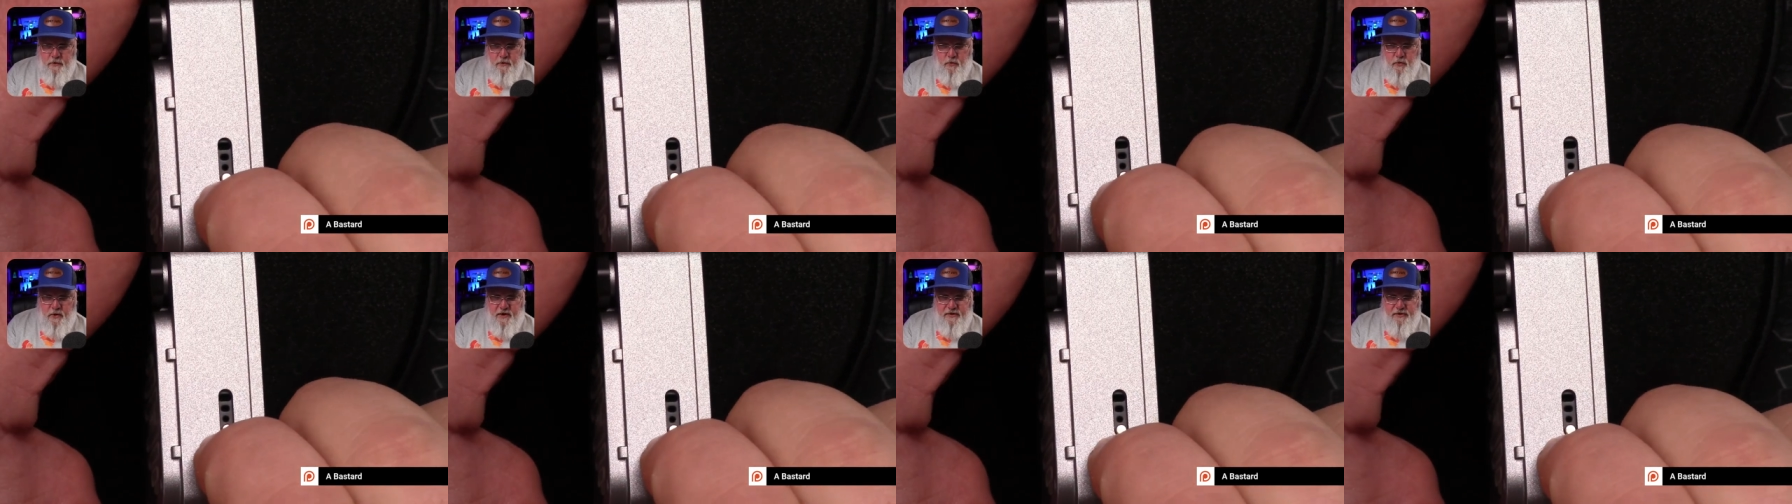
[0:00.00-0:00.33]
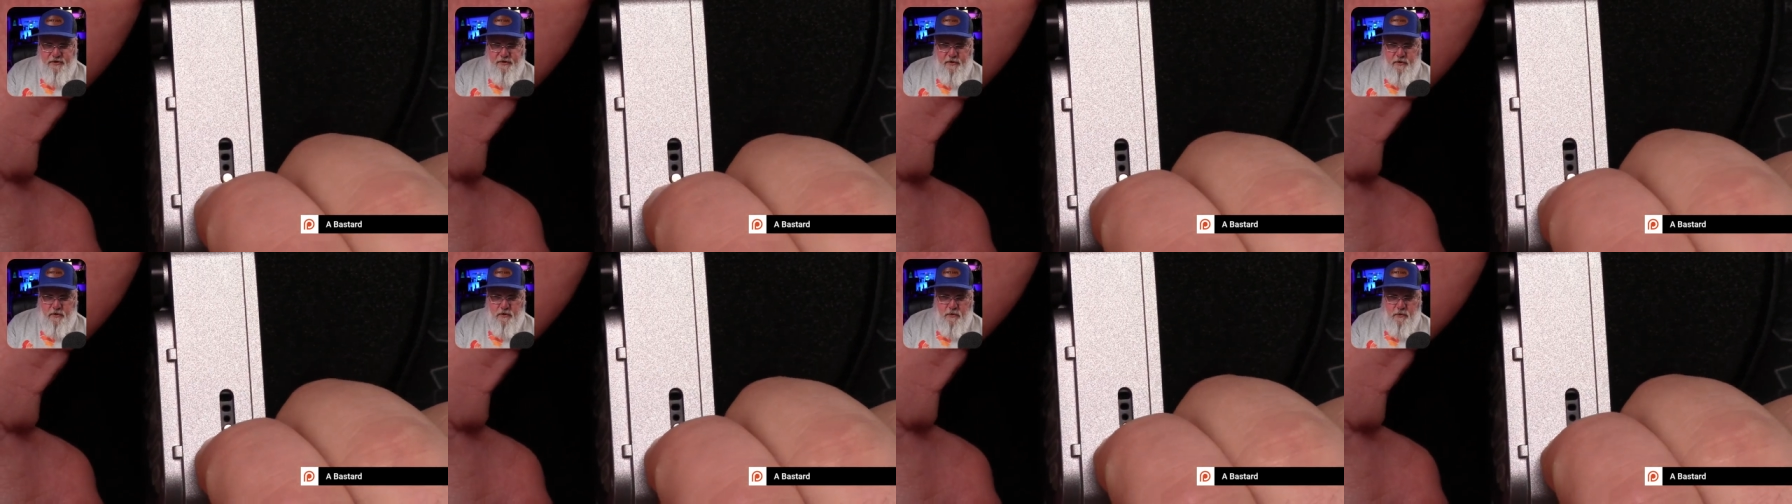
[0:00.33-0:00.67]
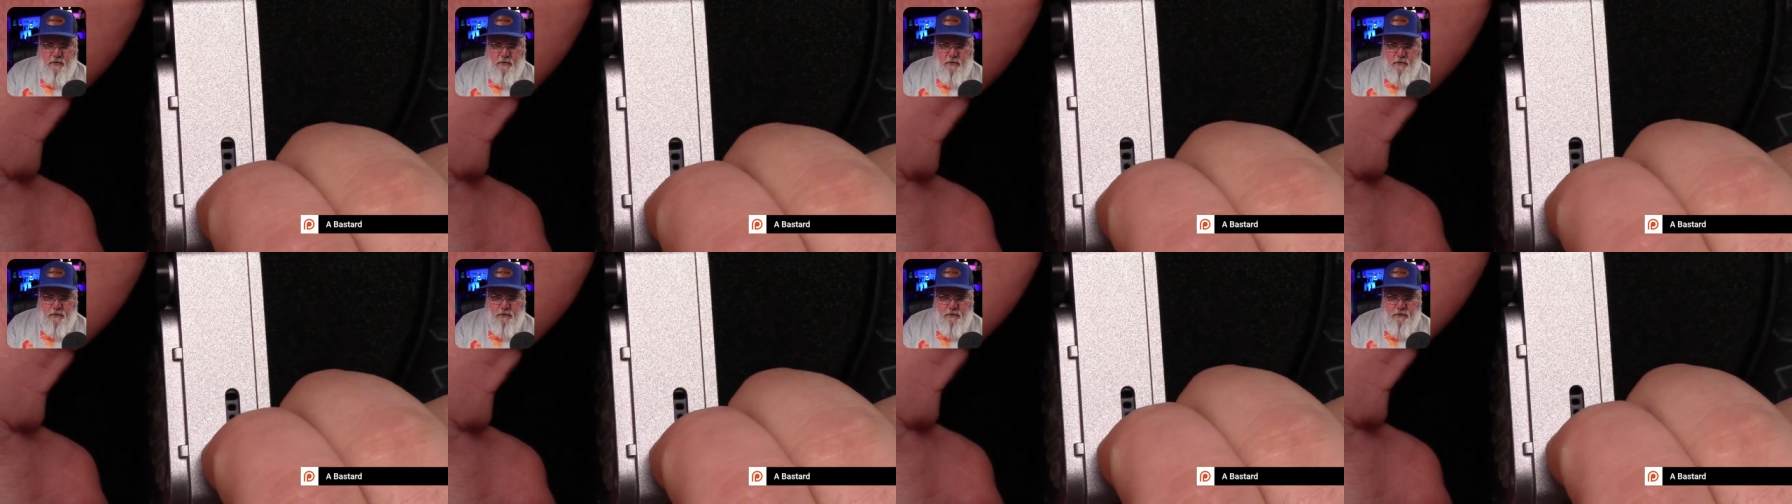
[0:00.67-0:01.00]
with the
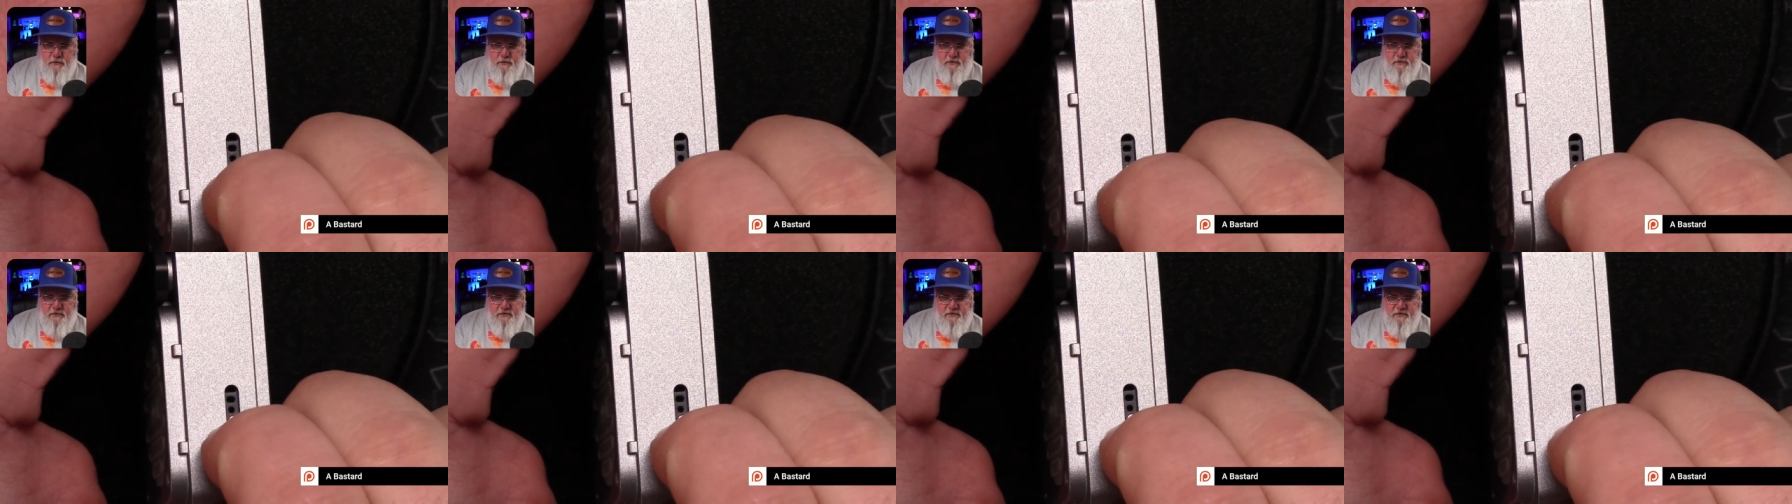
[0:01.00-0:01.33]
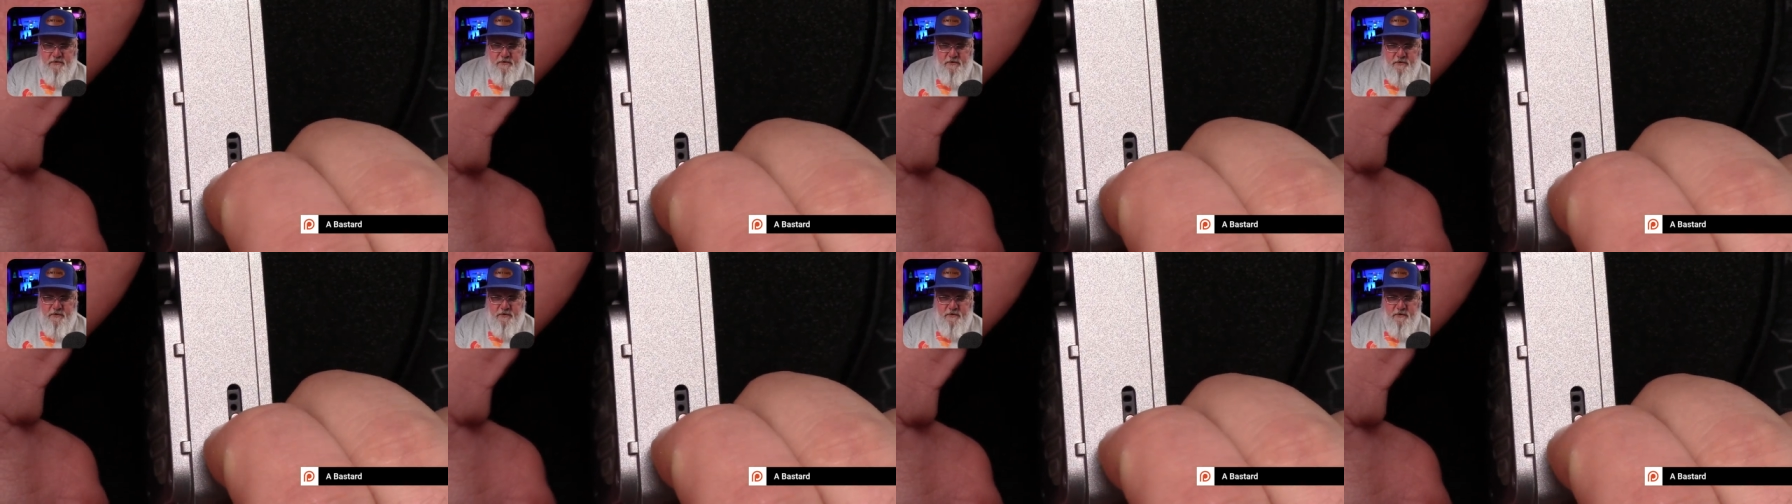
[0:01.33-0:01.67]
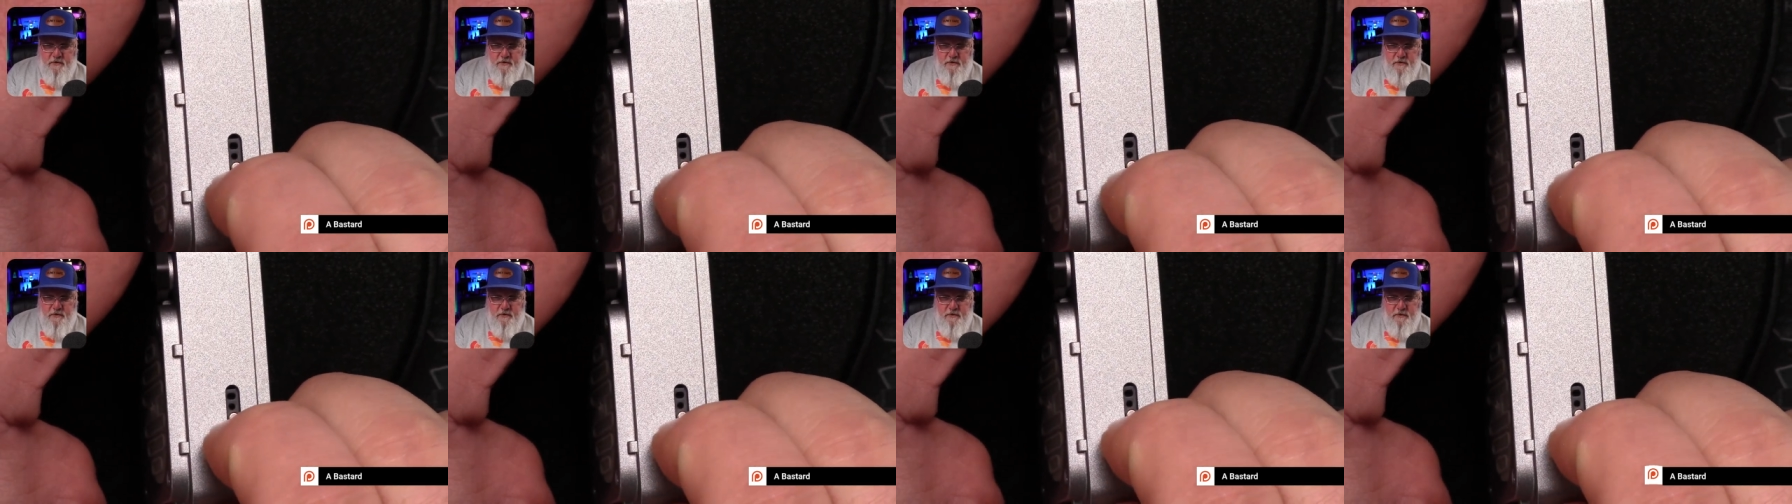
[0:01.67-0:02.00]
holes.
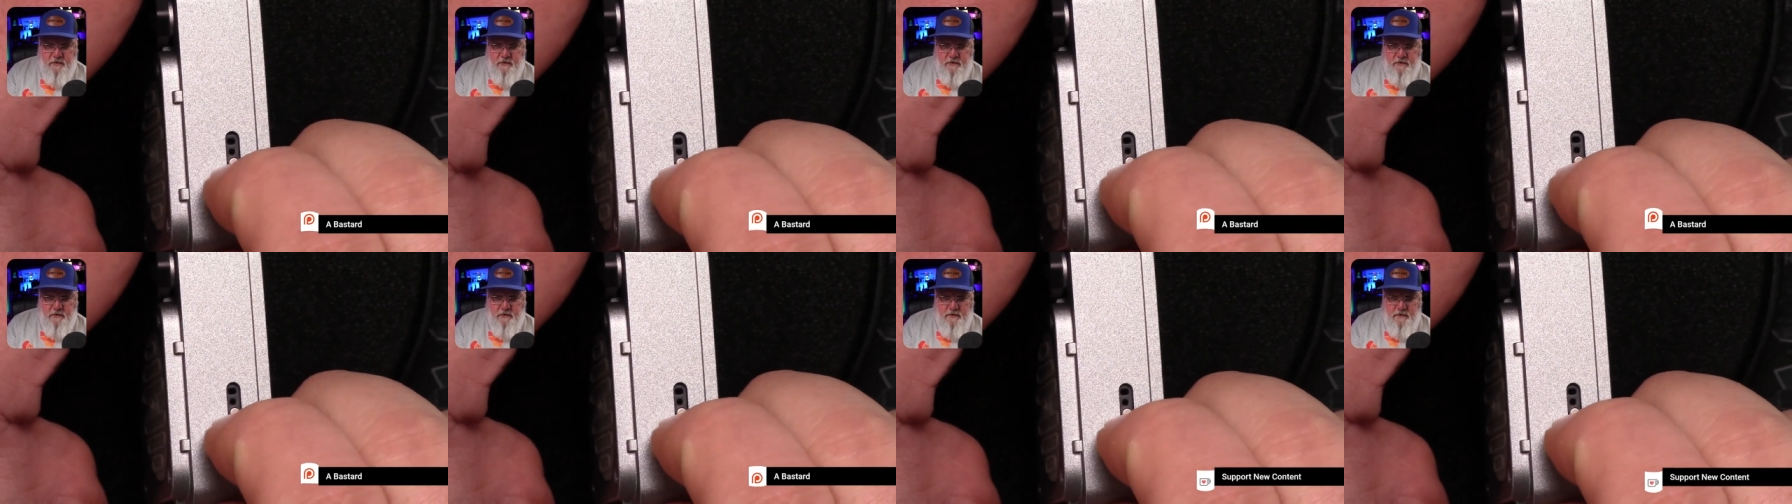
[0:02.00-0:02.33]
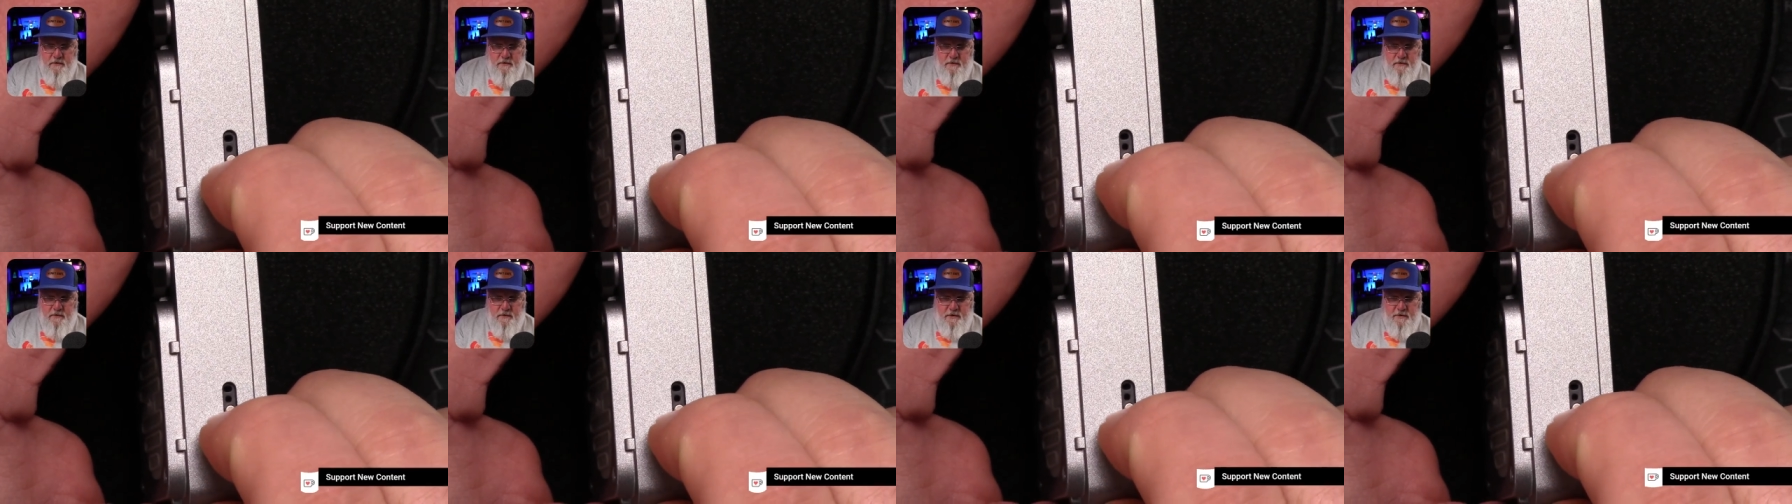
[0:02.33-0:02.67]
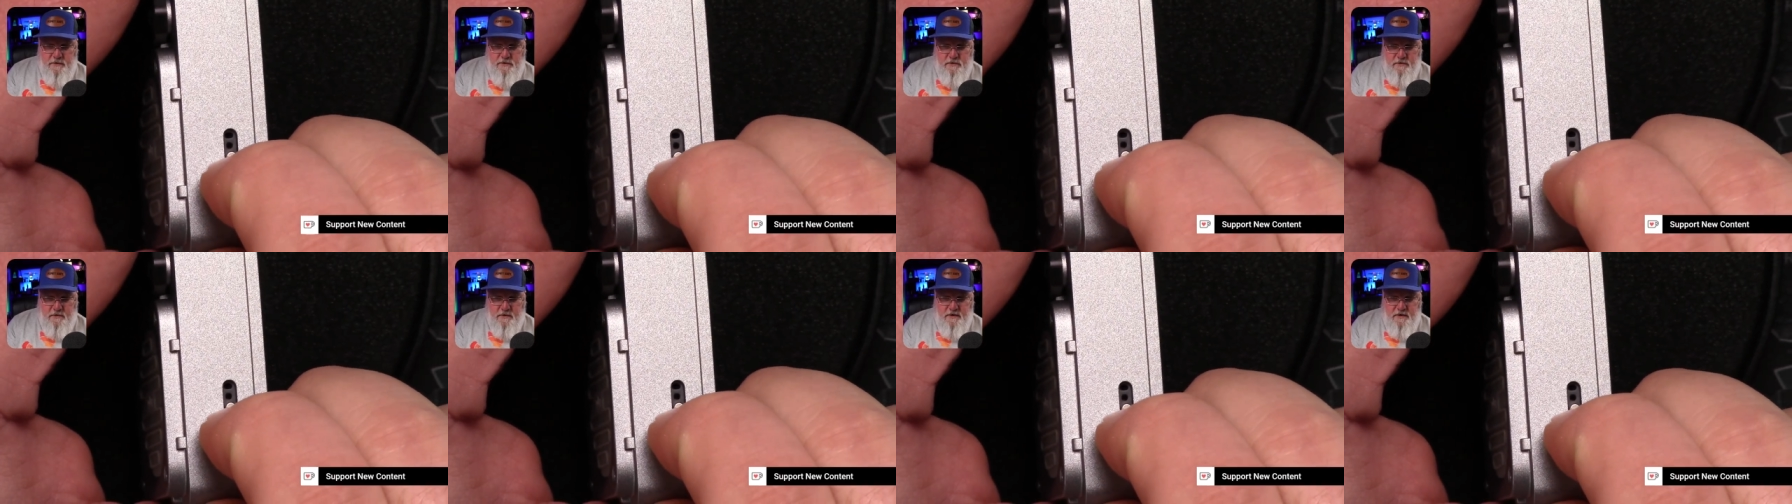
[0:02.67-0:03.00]

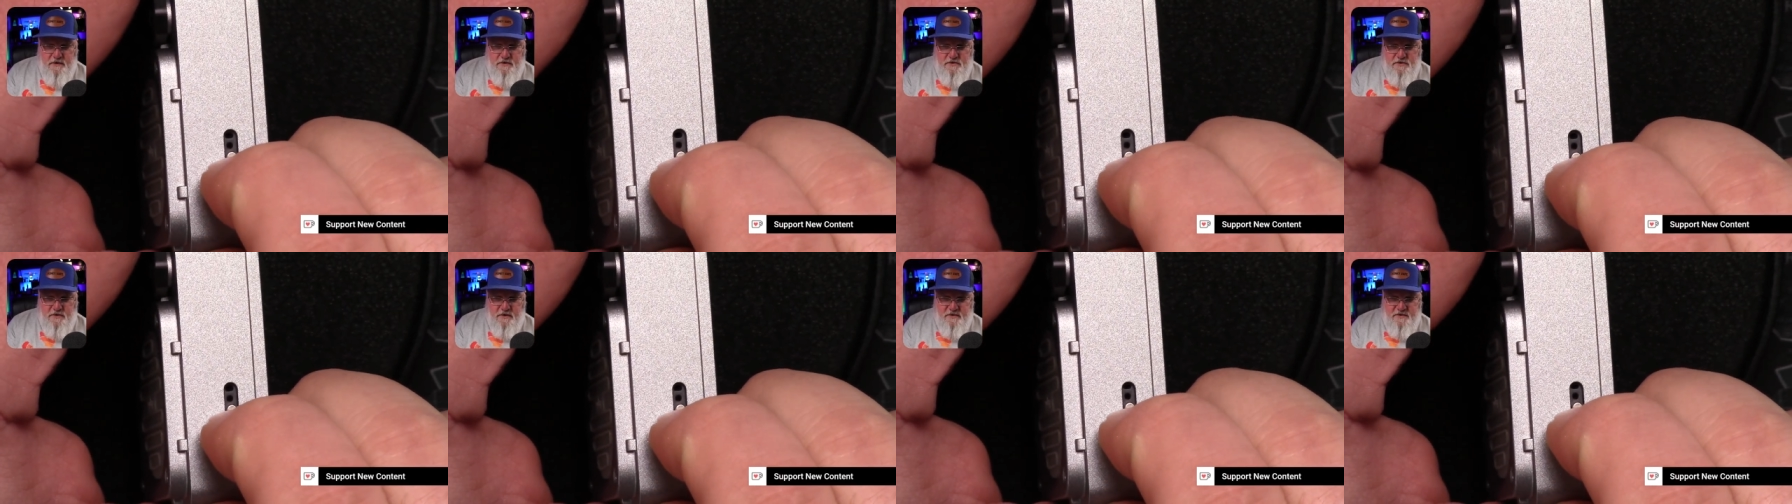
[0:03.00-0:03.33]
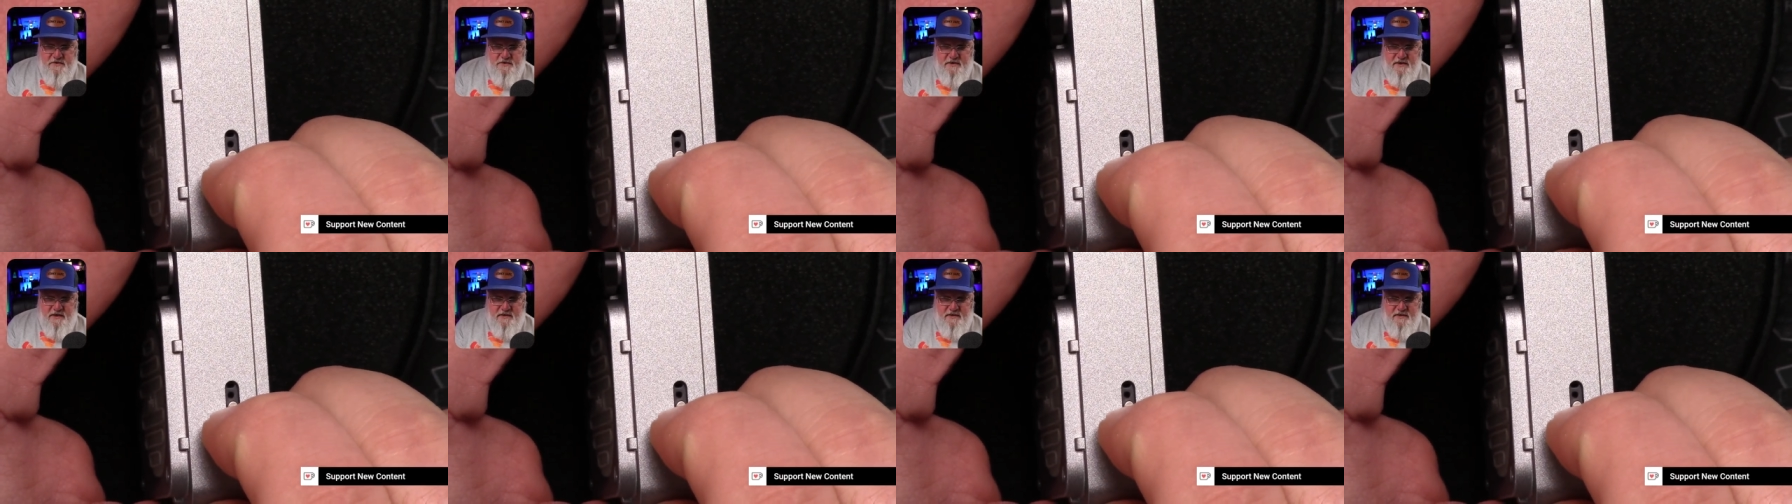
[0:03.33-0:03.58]
And you can adjust